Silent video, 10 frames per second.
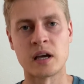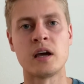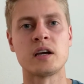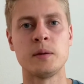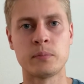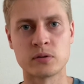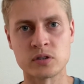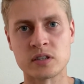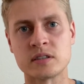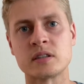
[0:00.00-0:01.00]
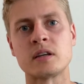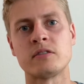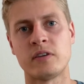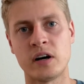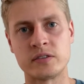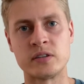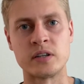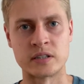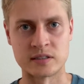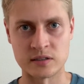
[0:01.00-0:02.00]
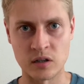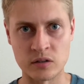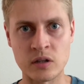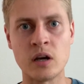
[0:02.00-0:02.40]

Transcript: He pushes father and son